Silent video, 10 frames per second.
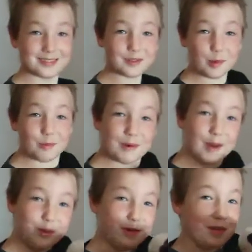I'll
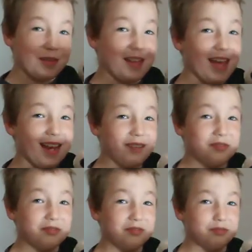plug you again if
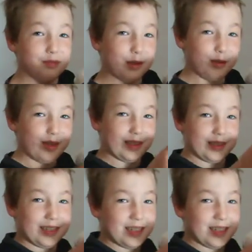you ask me.